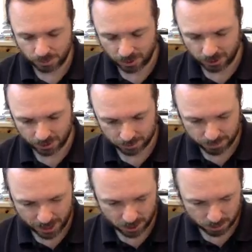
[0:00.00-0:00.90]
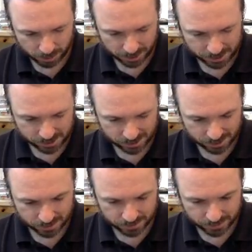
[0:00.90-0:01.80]
my panel press, and
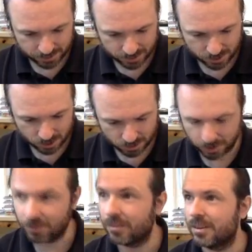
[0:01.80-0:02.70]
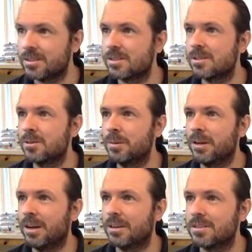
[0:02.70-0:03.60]
it sort of, it's a bit
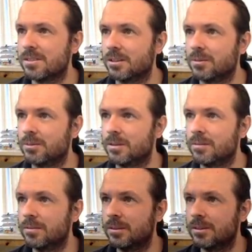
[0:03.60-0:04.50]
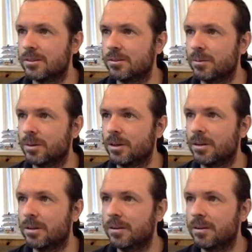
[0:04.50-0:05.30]
hard to see, but let's see where we go.